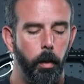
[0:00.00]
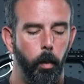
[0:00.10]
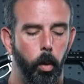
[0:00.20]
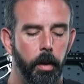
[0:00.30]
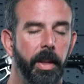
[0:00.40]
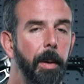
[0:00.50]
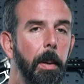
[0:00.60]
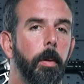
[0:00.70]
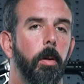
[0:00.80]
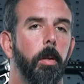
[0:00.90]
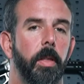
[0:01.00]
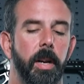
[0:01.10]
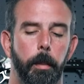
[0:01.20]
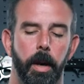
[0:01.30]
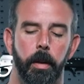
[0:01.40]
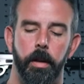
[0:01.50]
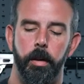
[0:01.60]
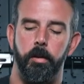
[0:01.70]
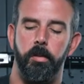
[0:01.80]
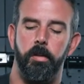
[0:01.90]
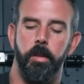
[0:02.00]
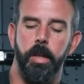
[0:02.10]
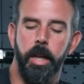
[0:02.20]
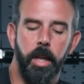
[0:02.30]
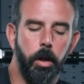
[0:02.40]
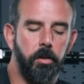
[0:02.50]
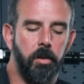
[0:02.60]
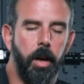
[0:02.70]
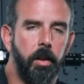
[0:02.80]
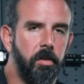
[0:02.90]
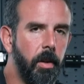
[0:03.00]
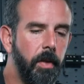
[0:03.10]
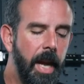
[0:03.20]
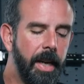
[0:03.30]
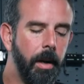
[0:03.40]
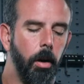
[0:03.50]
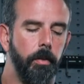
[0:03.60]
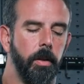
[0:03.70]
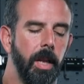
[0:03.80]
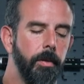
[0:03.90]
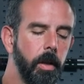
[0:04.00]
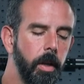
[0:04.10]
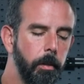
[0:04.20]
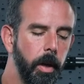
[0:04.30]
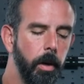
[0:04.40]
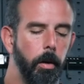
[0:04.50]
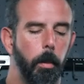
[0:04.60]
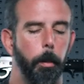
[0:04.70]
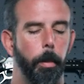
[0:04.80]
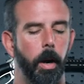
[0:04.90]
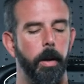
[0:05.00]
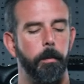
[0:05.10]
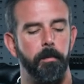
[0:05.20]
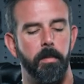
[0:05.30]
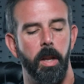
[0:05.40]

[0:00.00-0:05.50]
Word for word: one thing people don't think about is, yeah, you know, there's a lot of stuff hanging off a lever gun barrel, but